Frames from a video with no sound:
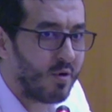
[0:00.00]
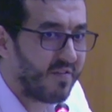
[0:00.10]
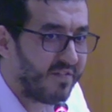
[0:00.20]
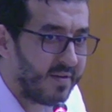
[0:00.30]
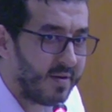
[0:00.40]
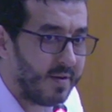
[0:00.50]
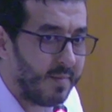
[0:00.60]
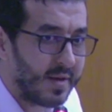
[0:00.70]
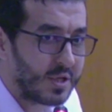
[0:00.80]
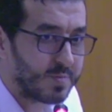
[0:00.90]
of
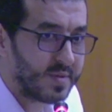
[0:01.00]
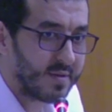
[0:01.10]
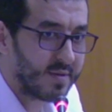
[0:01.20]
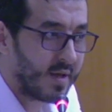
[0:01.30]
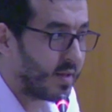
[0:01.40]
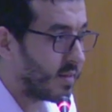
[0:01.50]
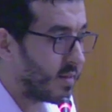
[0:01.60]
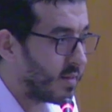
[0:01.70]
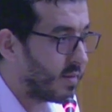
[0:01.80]
management and